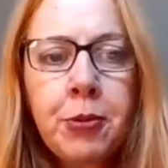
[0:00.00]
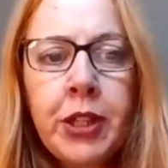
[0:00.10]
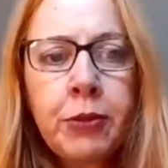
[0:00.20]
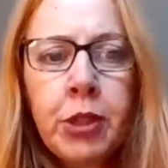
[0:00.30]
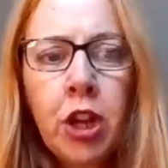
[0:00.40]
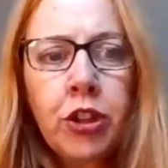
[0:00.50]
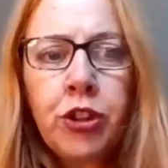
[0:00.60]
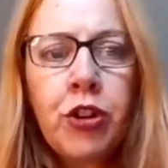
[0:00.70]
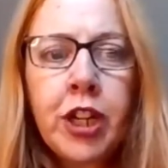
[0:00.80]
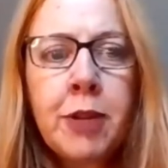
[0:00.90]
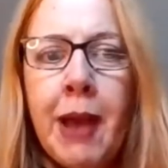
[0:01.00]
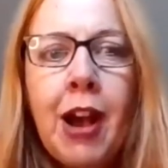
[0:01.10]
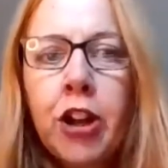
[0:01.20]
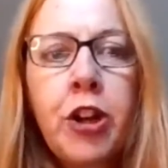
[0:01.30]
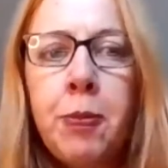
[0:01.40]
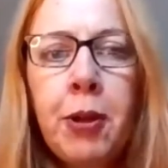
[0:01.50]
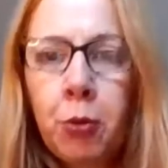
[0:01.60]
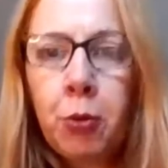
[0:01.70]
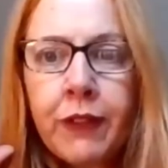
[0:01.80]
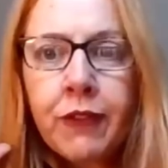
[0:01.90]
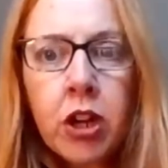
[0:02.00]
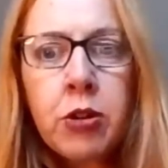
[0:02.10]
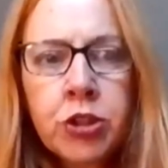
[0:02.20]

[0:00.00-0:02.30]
We're not talking about a couple. We've got a